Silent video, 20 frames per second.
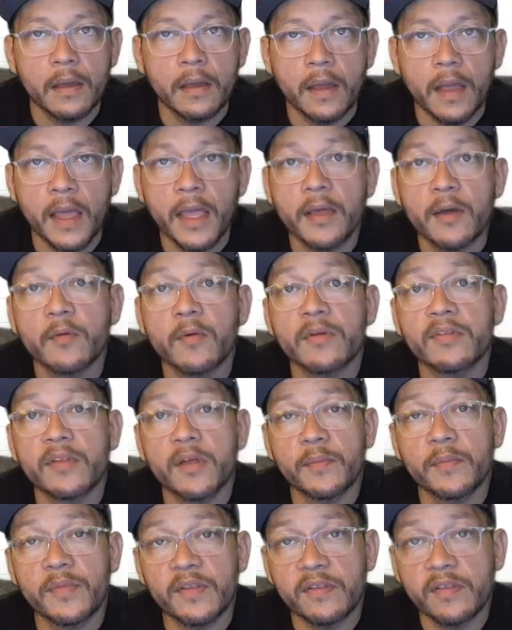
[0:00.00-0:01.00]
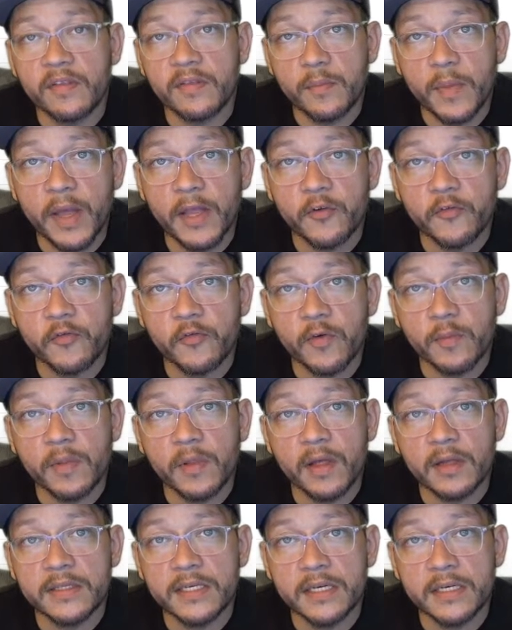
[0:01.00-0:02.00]
Hey, what's up? This is Mike from
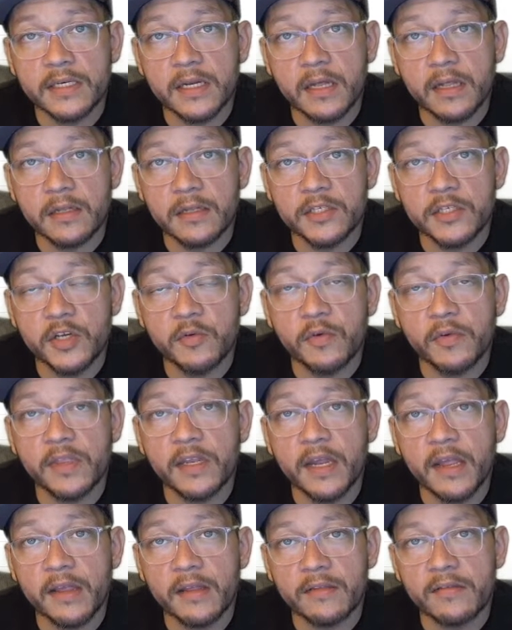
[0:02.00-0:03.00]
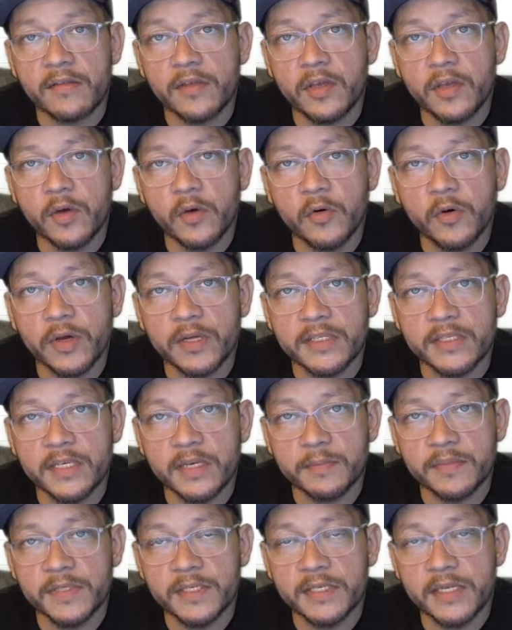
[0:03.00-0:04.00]
Law Technology with an SCU quick
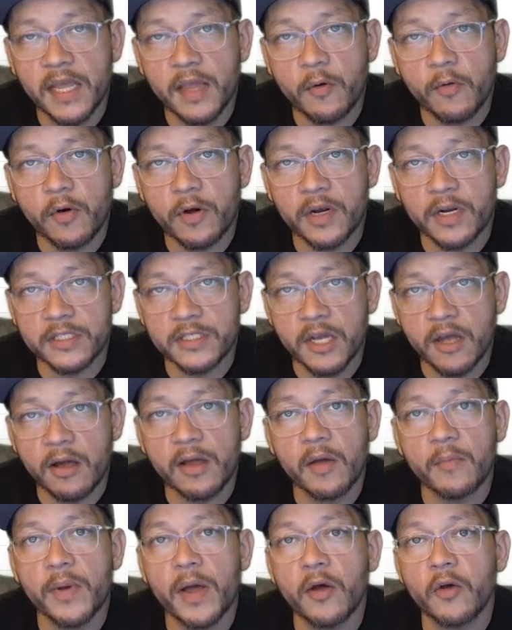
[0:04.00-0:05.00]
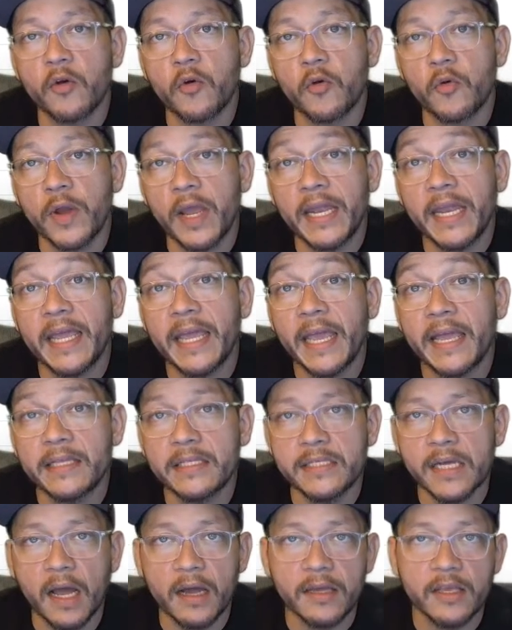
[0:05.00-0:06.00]
tip. Today we're going to talk about creating a
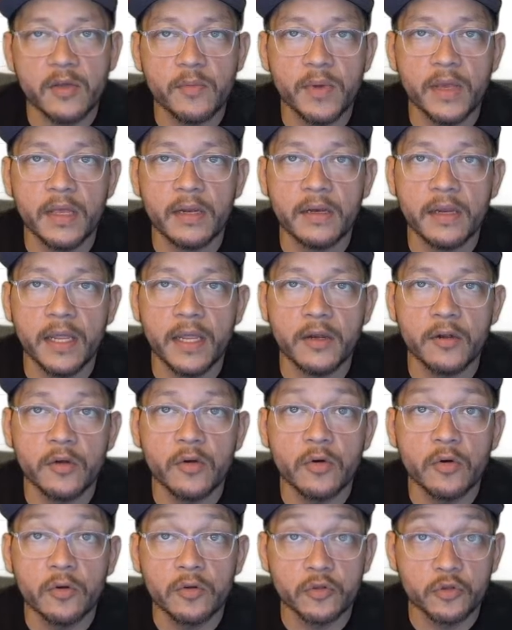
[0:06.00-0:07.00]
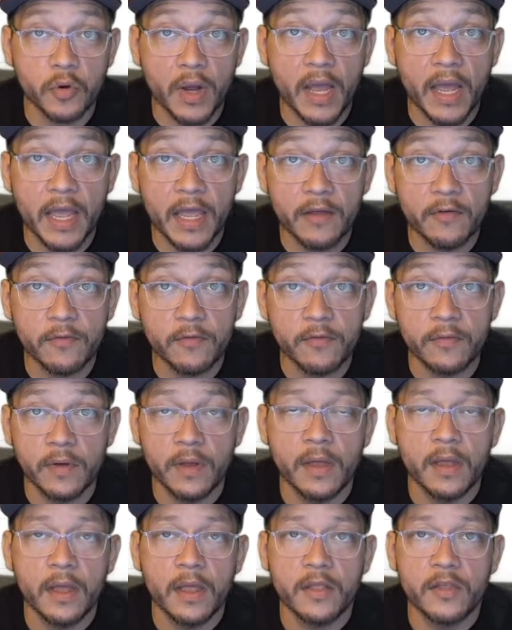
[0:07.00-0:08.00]
document in Google Drive
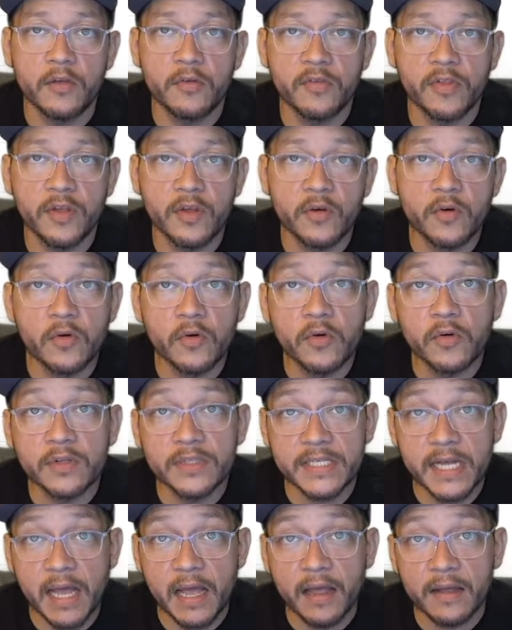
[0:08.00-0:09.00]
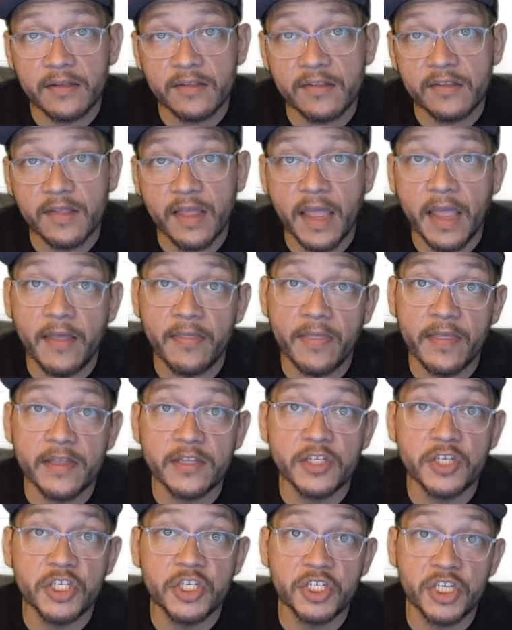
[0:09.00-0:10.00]
using Google Docs and then
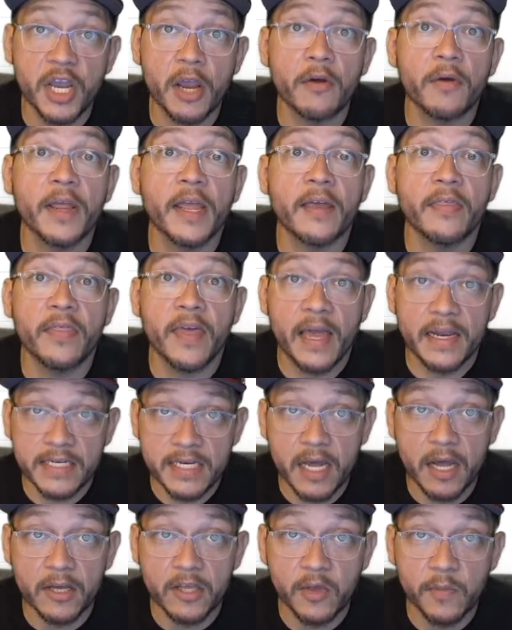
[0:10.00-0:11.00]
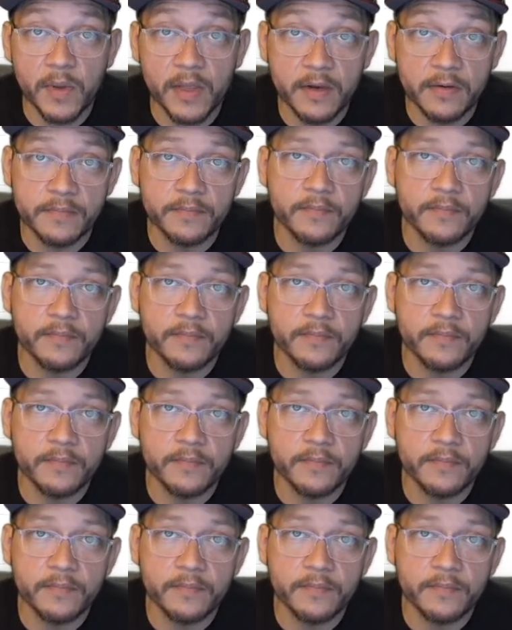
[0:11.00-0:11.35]
sharing that document.